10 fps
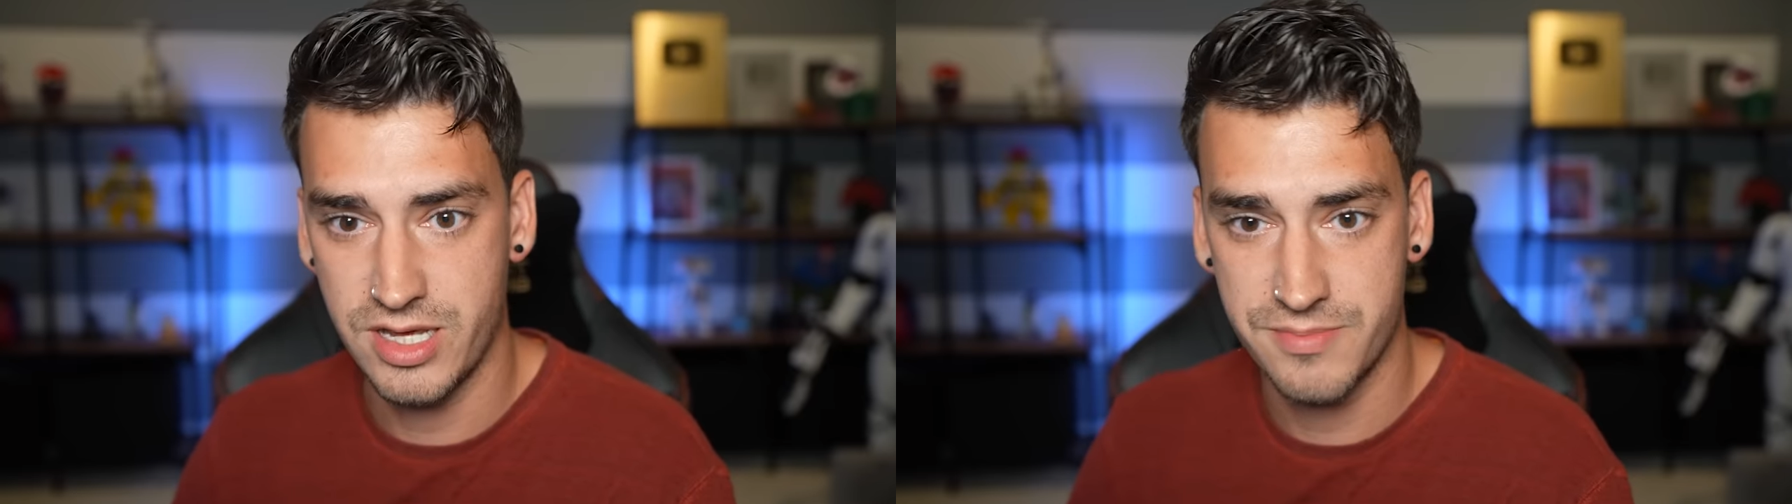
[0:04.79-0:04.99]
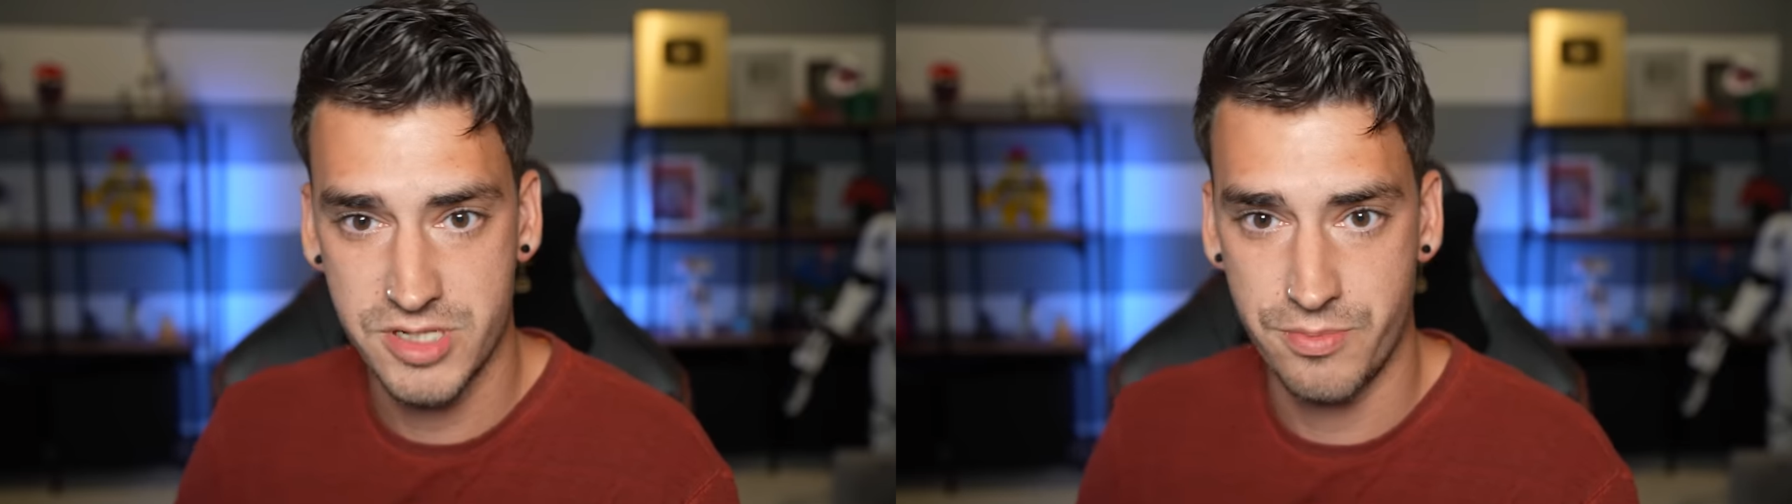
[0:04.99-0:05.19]

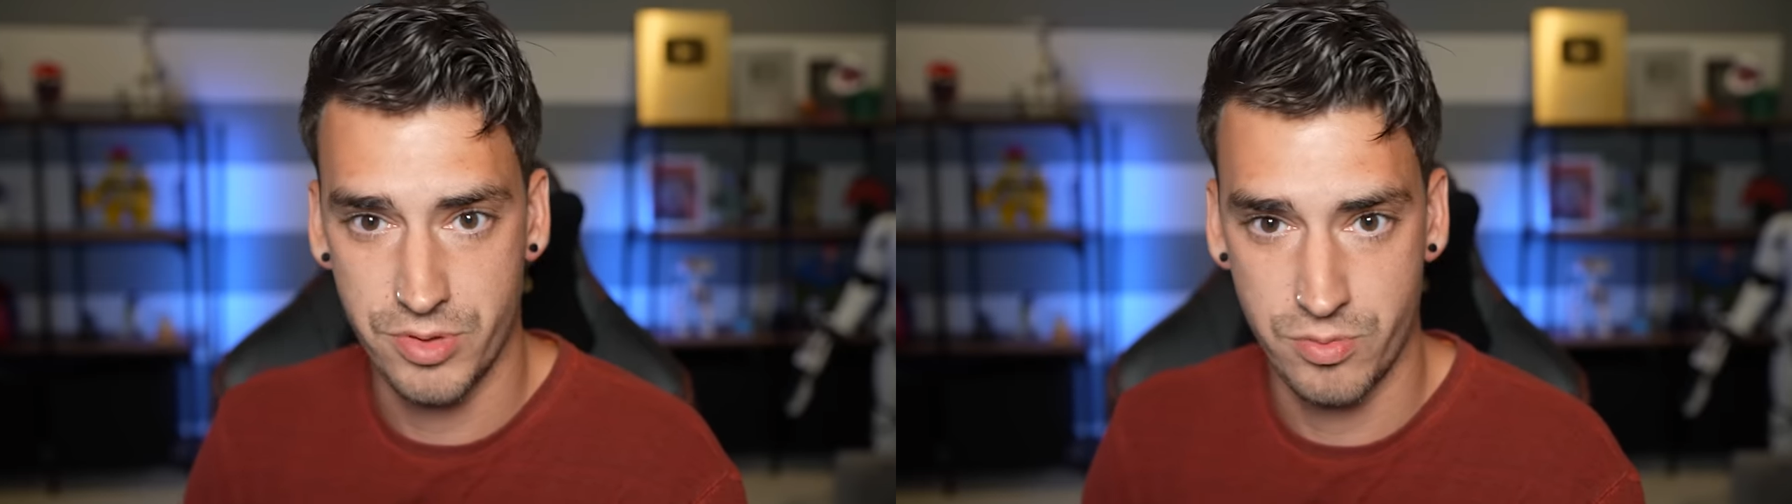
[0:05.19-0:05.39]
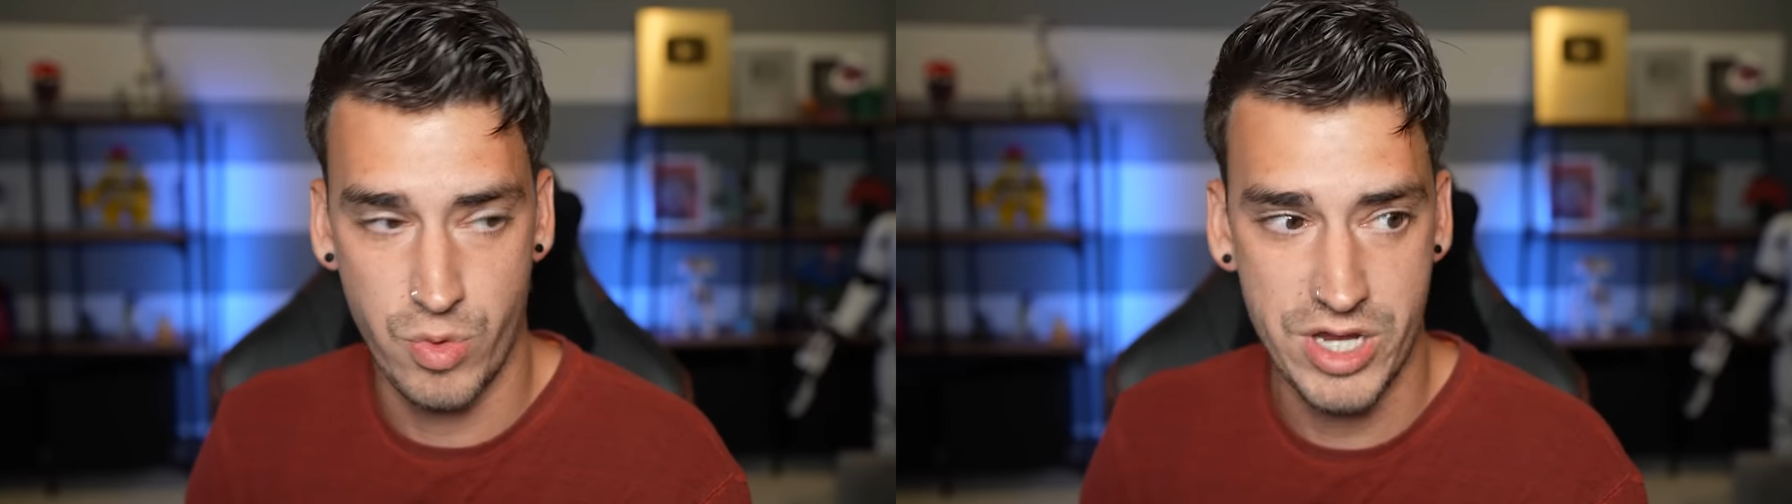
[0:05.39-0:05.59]
comes up
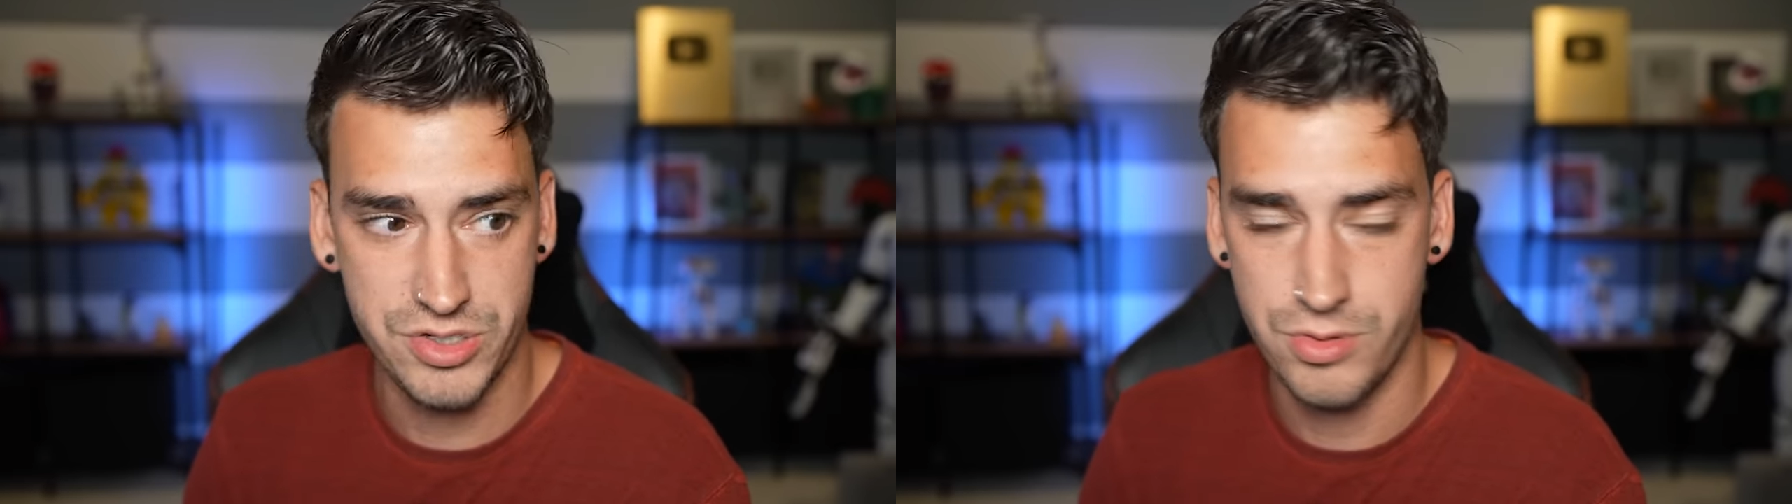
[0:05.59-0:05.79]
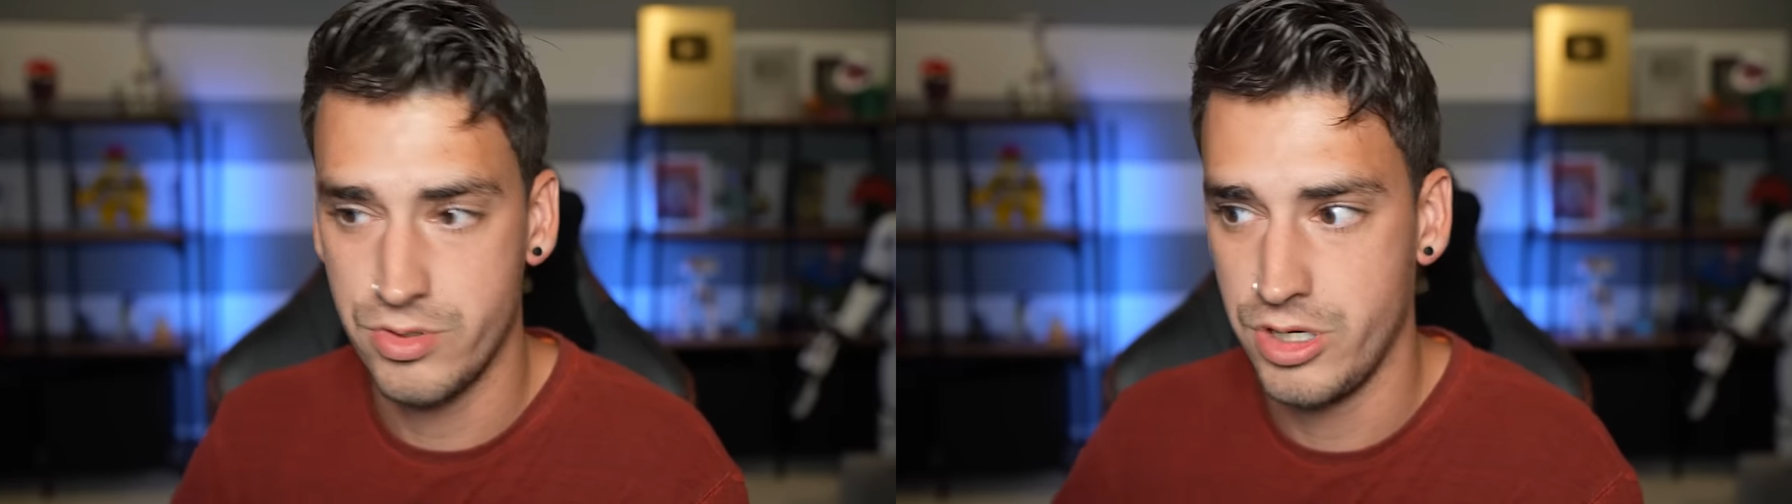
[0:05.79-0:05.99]
with way
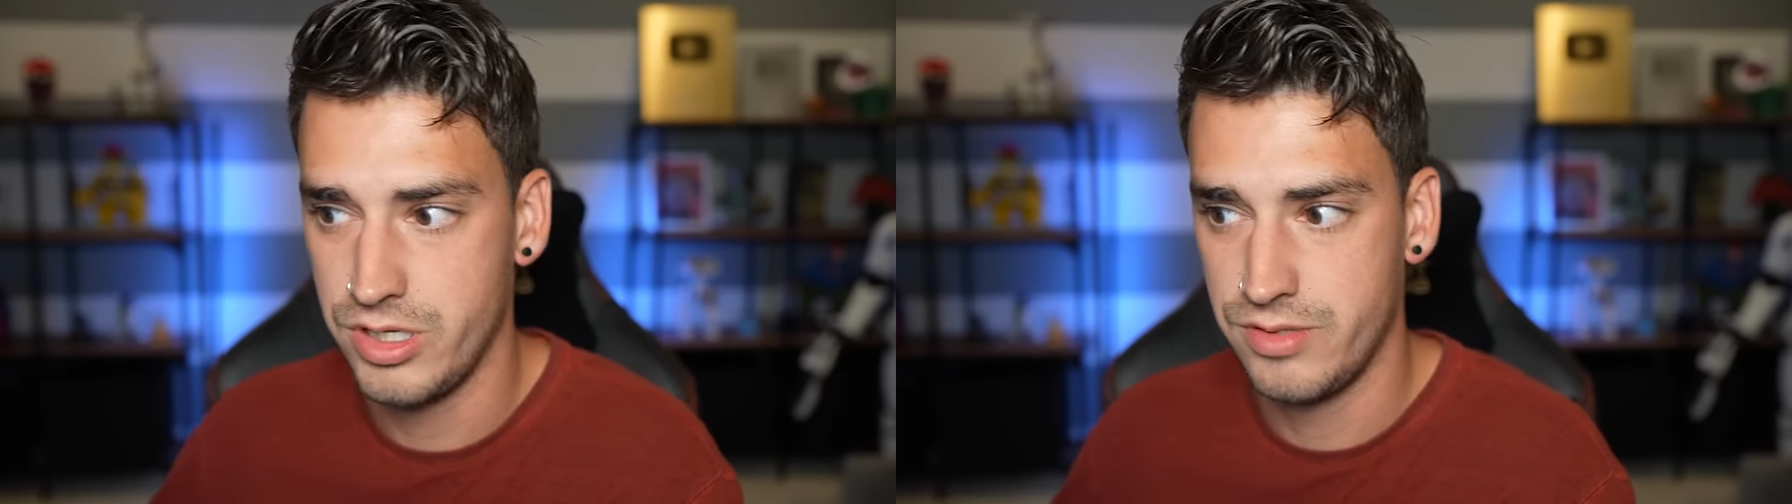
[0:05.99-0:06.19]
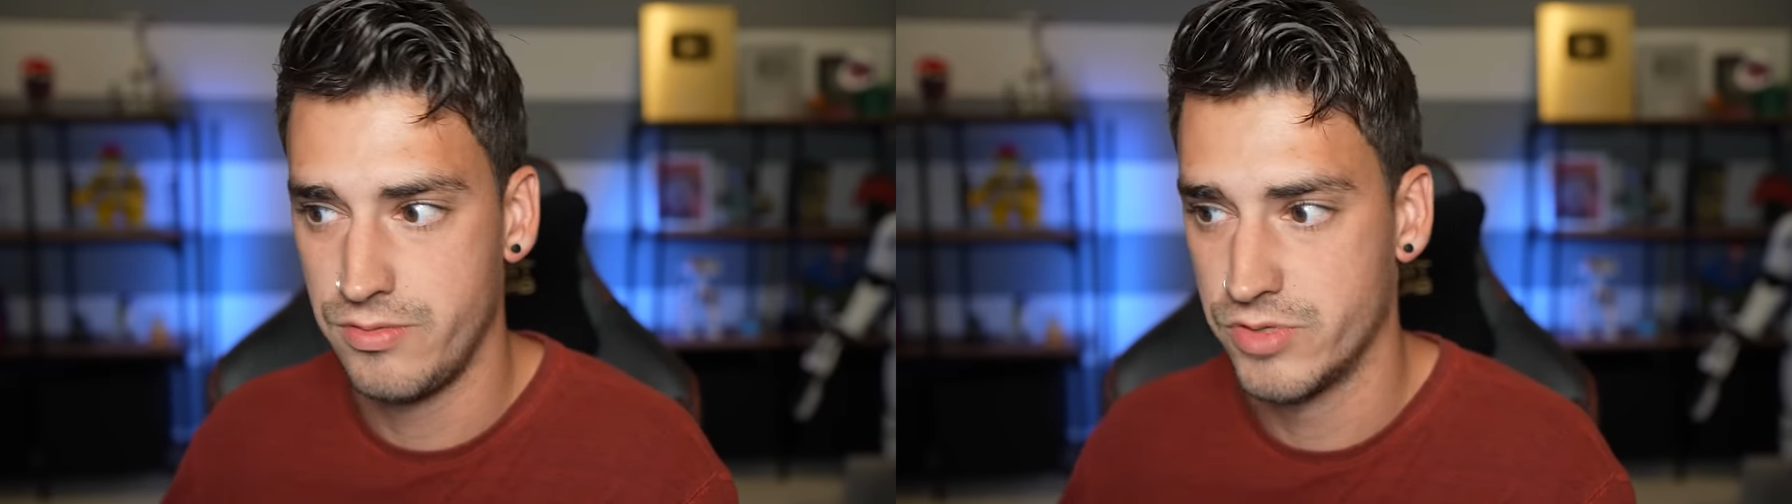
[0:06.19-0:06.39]
too good